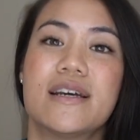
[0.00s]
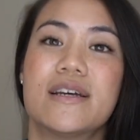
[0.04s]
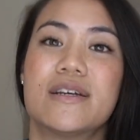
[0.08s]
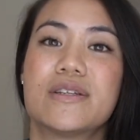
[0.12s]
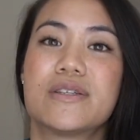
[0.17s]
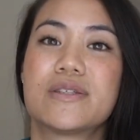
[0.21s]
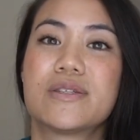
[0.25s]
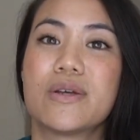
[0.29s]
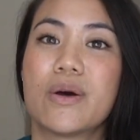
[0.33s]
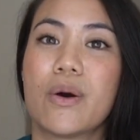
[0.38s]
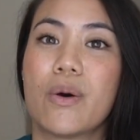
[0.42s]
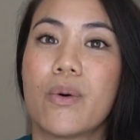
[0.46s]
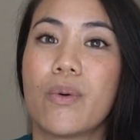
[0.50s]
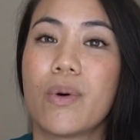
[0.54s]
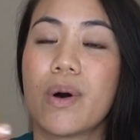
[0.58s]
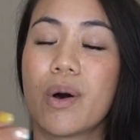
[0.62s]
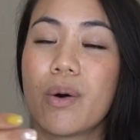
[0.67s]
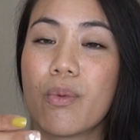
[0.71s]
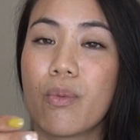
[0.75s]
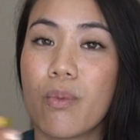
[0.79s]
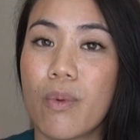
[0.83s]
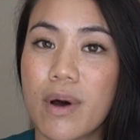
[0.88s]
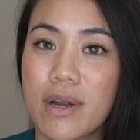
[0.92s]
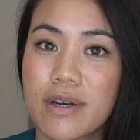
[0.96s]
So
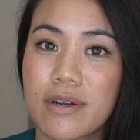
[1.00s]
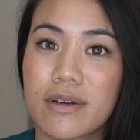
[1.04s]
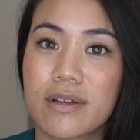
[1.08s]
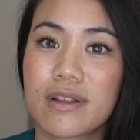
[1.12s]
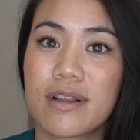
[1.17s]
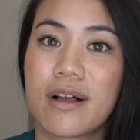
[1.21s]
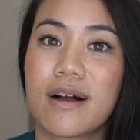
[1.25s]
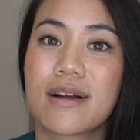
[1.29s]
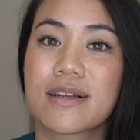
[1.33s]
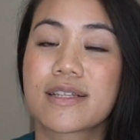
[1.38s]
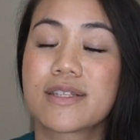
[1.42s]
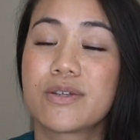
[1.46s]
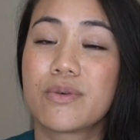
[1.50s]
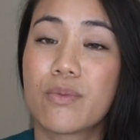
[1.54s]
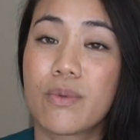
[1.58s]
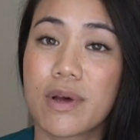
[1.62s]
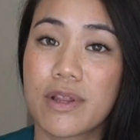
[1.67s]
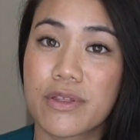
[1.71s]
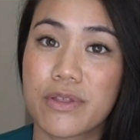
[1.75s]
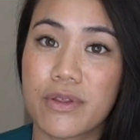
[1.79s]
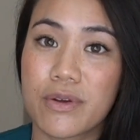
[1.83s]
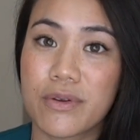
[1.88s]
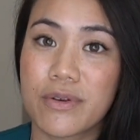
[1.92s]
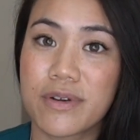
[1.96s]
1 o'clock to
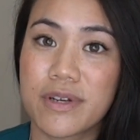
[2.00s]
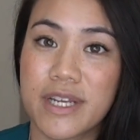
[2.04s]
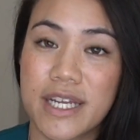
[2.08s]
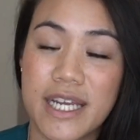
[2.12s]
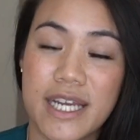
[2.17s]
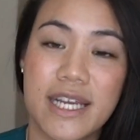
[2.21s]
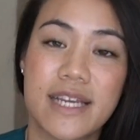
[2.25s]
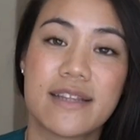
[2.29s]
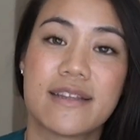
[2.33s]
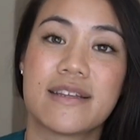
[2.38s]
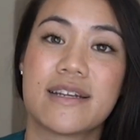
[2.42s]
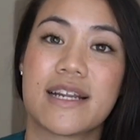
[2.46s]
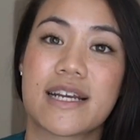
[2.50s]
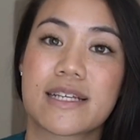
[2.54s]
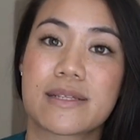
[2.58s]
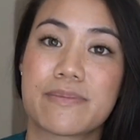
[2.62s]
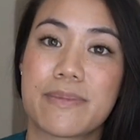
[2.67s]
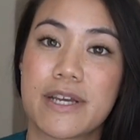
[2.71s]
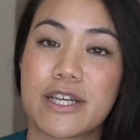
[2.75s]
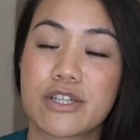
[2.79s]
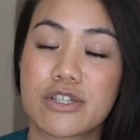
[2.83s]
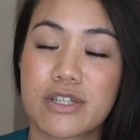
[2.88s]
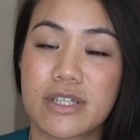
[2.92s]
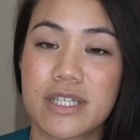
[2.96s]
1:30, the next
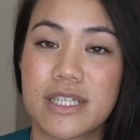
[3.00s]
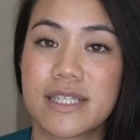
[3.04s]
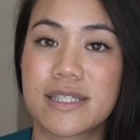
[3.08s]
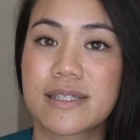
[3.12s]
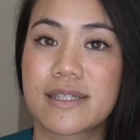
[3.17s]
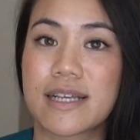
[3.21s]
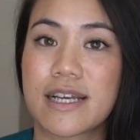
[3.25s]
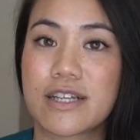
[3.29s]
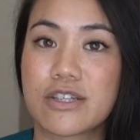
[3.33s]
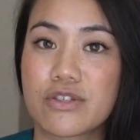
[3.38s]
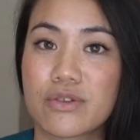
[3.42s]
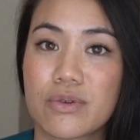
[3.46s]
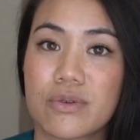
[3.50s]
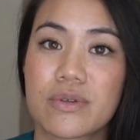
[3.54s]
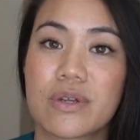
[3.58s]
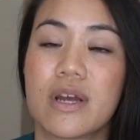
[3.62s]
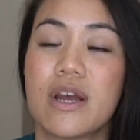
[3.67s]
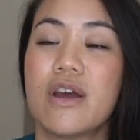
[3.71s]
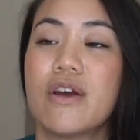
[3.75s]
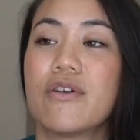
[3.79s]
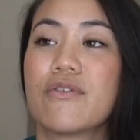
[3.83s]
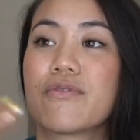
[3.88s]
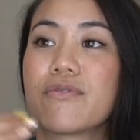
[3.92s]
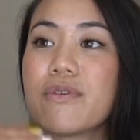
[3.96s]
patient is scheduled
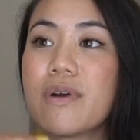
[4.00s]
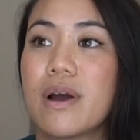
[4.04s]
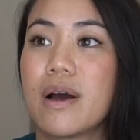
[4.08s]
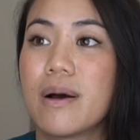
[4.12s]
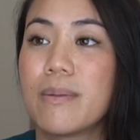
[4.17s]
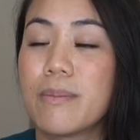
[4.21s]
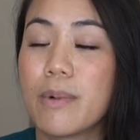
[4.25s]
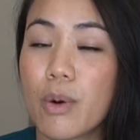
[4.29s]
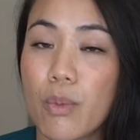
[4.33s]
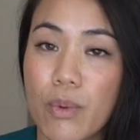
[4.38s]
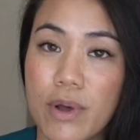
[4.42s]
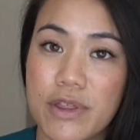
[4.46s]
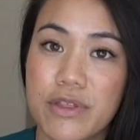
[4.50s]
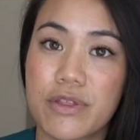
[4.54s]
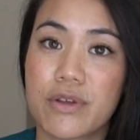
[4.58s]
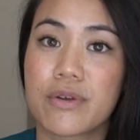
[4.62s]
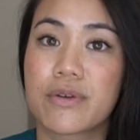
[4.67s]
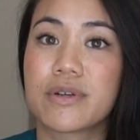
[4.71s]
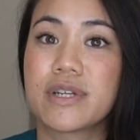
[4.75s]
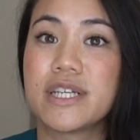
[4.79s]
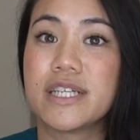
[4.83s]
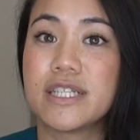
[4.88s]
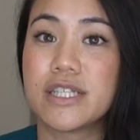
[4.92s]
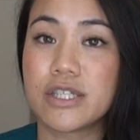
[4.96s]
from
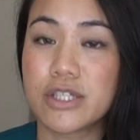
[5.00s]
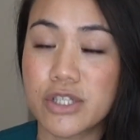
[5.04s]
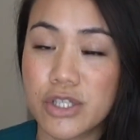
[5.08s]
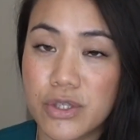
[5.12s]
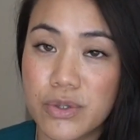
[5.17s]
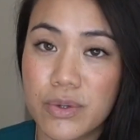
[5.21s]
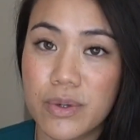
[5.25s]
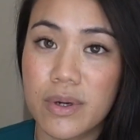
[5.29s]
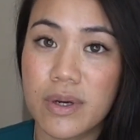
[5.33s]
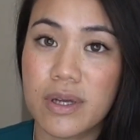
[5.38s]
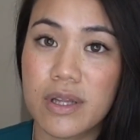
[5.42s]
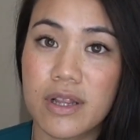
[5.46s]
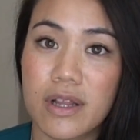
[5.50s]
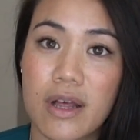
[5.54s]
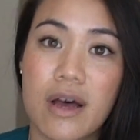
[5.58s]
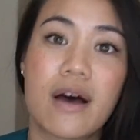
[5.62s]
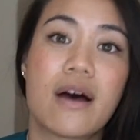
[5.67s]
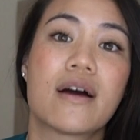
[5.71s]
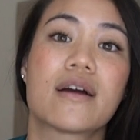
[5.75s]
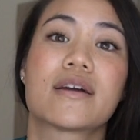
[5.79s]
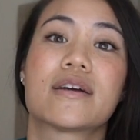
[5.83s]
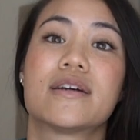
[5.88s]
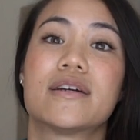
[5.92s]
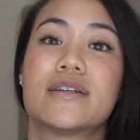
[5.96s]
1:30 to 2
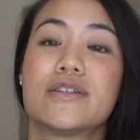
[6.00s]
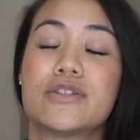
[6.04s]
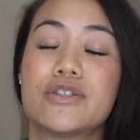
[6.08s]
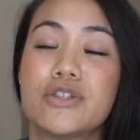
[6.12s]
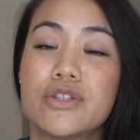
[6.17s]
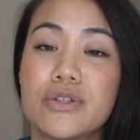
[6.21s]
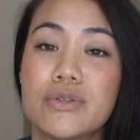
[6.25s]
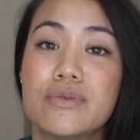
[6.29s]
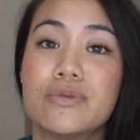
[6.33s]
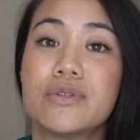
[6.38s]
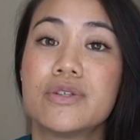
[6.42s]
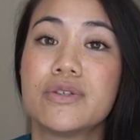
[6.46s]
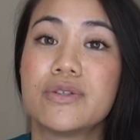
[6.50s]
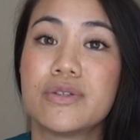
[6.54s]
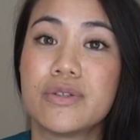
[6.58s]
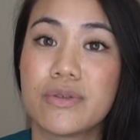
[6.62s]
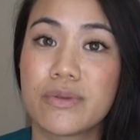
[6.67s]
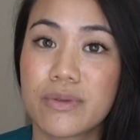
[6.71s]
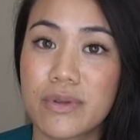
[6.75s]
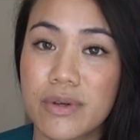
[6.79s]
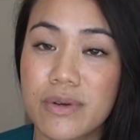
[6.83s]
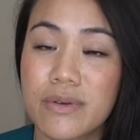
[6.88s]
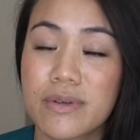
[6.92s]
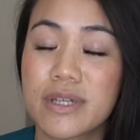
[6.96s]
o'clock, 2 to
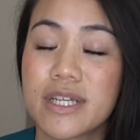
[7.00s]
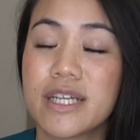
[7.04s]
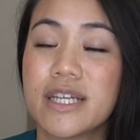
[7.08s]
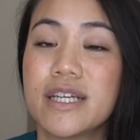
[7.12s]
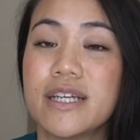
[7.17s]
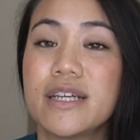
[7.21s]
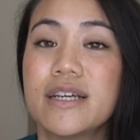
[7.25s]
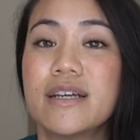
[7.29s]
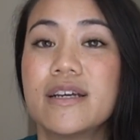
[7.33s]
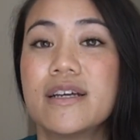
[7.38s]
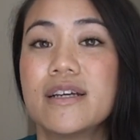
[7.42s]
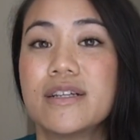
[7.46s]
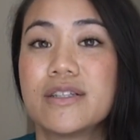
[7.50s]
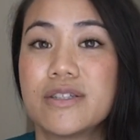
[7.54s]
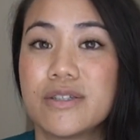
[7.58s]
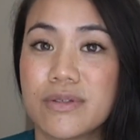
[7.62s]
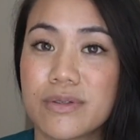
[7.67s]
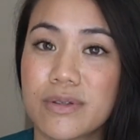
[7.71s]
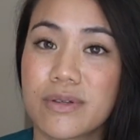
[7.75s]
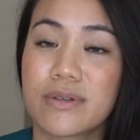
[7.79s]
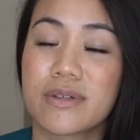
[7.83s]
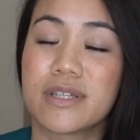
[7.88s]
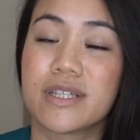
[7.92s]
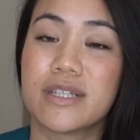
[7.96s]
2:30,
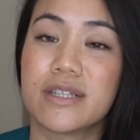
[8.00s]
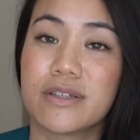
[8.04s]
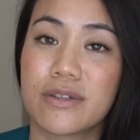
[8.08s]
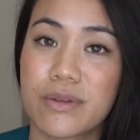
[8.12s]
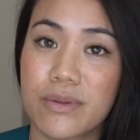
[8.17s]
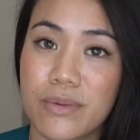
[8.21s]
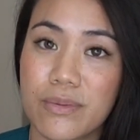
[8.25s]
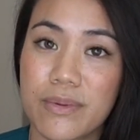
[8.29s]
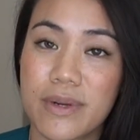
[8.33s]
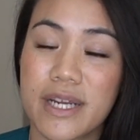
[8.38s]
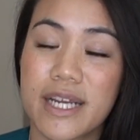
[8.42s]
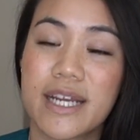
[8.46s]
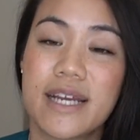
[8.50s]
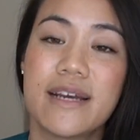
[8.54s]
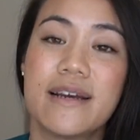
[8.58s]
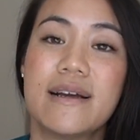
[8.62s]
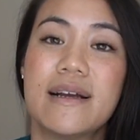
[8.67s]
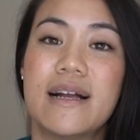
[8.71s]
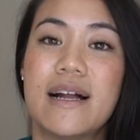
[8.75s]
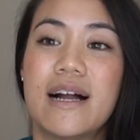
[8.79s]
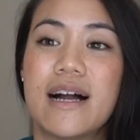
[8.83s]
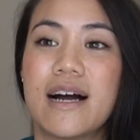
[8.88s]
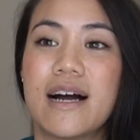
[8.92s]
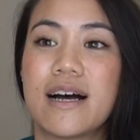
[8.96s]
2:30 to 3,
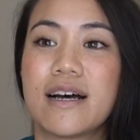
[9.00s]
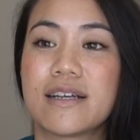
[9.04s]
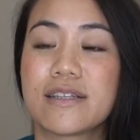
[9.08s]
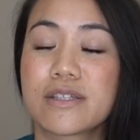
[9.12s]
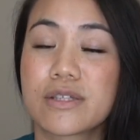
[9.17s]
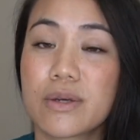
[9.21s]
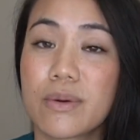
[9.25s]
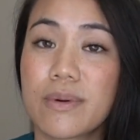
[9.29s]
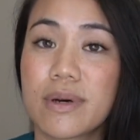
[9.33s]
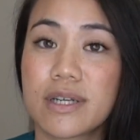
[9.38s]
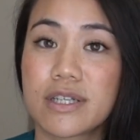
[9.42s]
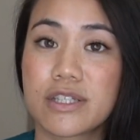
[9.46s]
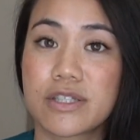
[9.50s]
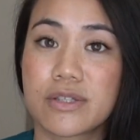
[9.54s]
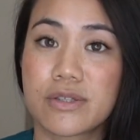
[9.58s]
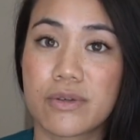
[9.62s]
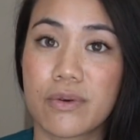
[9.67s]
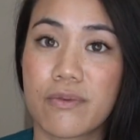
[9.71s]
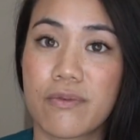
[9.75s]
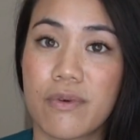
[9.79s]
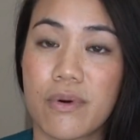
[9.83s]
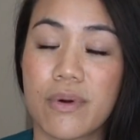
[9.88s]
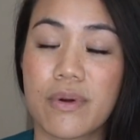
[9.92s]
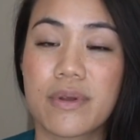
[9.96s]
so on and
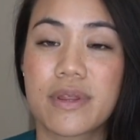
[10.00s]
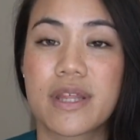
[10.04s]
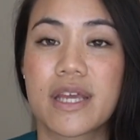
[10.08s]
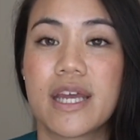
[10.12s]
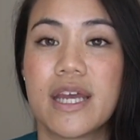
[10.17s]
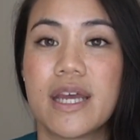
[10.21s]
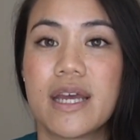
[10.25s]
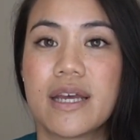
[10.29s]
so forth.